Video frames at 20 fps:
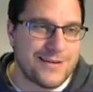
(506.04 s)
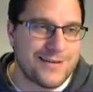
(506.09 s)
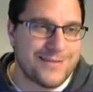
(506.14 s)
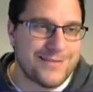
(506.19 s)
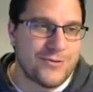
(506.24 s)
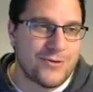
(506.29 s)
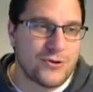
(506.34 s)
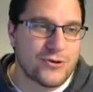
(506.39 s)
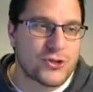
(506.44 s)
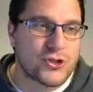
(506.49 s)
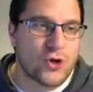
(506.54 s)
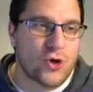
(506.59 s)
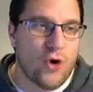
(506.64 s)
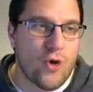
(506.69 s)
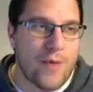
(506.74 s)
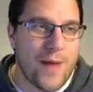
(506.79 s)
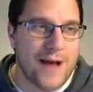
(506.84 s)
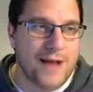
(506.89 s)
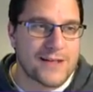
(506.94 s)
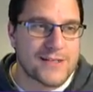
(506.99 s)
I'm not sure
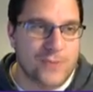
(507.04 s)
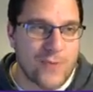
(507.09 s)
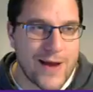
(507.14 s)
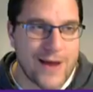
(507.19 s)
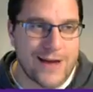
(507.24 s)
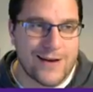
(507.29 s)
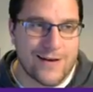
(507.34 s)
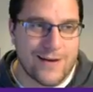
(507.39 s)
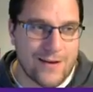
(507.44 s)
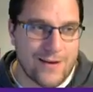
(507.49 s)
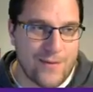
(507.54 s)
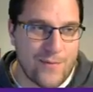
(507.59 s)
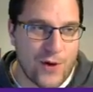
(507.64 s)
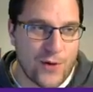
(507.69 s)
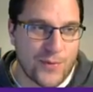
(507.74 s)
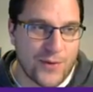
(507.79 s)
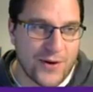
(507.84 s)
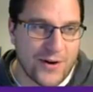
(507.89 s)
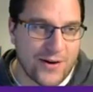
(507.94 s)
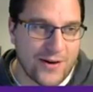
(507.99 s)
about Sweden at the
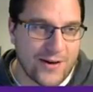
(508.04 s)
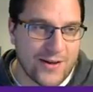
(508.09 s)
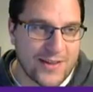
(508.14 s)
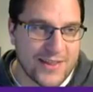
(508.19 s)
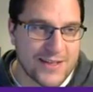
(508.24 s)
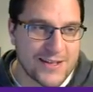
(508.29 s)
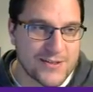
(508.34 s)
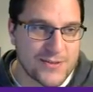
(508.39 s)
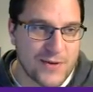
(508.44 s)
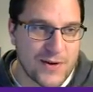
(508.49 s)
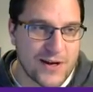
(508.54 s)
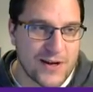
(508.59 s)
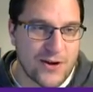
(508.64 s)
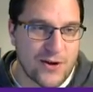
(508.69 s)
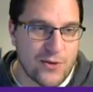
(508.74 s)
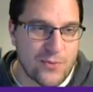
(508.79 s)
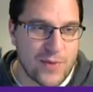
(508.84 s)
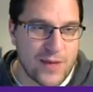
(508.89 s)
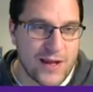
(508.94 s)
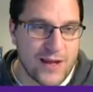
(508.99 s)
moment. I think Sweden
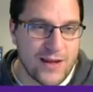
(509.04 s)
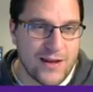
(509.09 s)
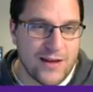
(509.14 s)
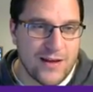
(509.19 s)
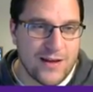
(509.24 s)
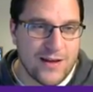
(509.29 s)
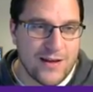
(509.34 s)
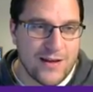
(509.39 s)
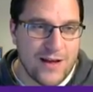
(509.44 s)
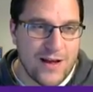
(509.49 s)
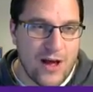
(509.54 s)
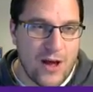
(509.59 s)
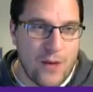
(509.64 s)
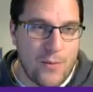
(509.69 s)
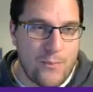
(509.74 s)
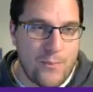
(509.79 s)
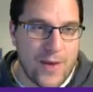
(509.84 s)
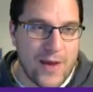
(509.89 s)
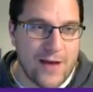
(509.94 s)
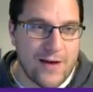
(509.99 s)
could be a
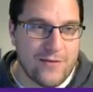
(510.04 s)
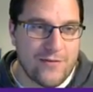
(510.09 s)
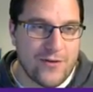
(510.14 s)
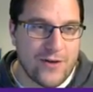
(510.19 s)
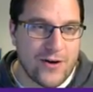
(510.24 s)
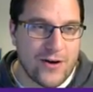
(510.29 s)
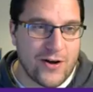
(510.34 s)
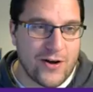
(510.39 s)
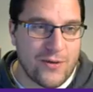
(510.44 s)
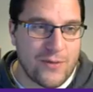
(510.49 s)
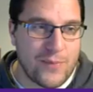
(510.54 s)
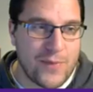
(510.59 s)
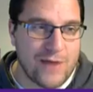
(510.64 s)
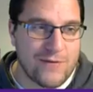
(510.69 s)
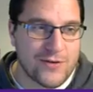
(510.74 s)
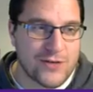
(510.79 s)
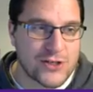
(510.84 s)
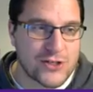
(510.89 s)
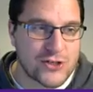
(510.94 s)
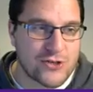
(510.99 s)
bit of a, a bit
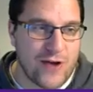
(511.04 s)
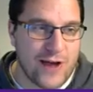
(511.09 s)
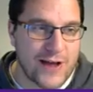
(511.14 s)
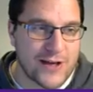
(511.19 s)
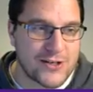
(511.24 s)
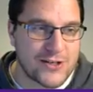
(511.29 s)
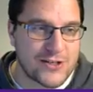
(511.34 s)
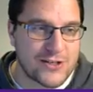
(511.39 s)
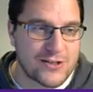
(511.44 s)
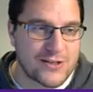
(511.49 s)
of a stretch.